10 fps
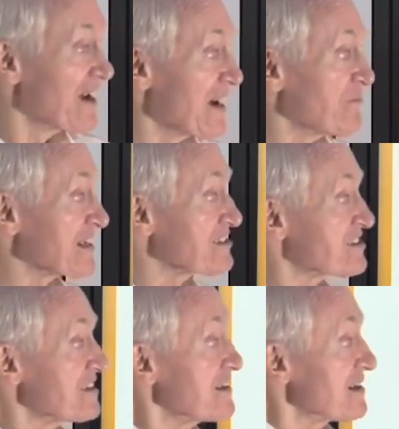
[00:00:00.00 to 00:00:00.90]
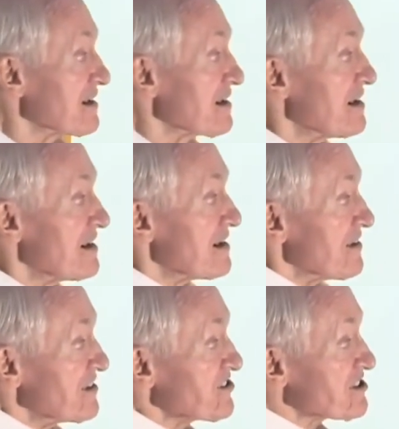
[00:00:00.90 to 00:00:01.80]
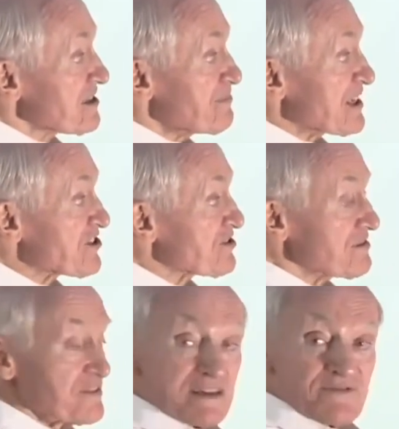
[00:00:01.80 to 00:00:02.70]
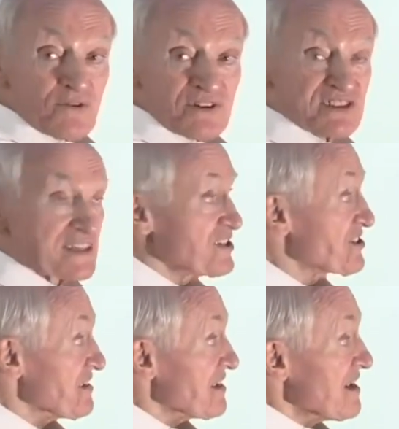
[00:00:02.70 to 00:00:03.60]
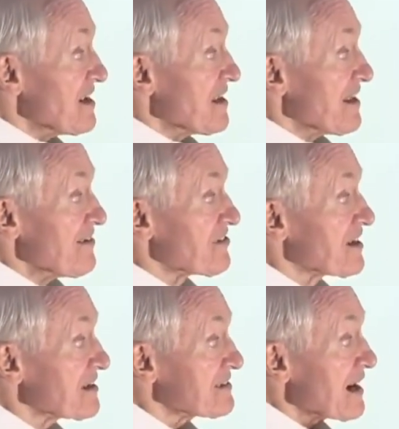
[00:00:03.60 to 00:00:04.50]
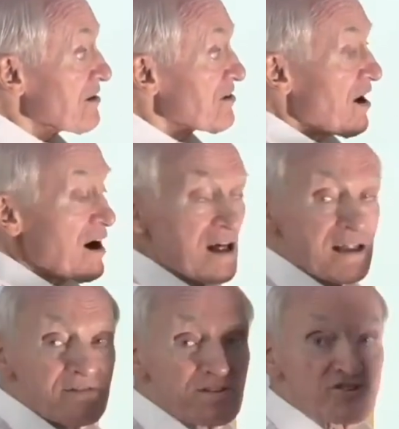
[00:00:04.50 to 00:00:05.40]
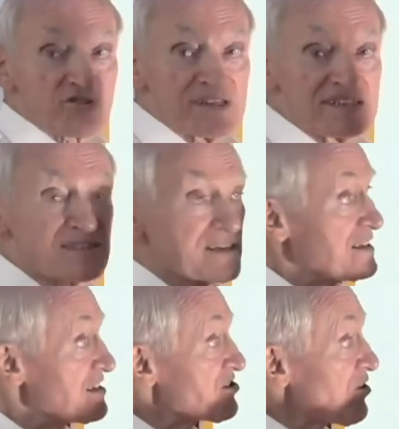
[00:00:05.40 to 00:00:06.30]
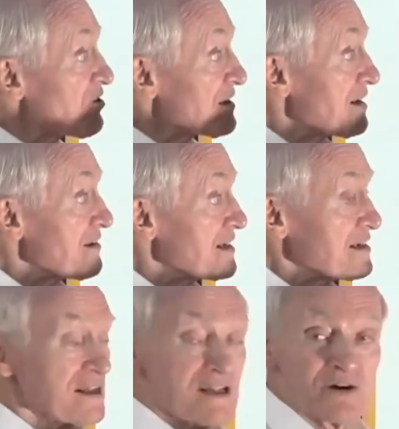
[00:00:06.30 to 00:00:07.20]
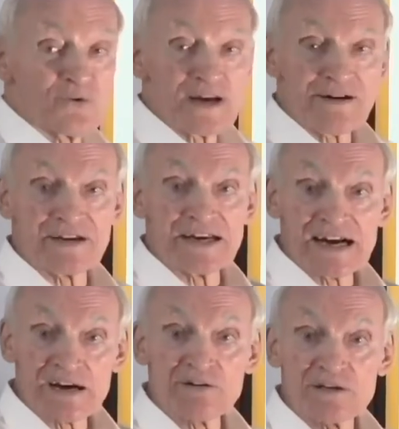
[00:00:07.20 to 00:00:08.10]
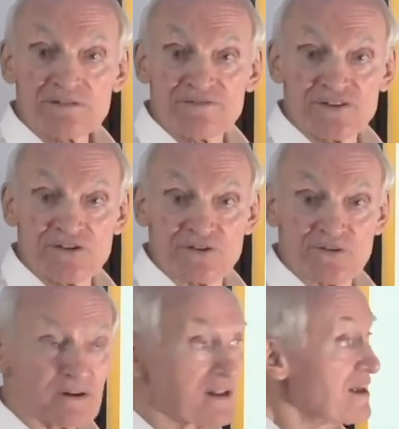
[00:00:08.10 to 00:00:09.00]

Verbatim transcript: And we can see here, this is a picture of deforestation. They've cut down all of the trees in this whole area. We have an aerial view,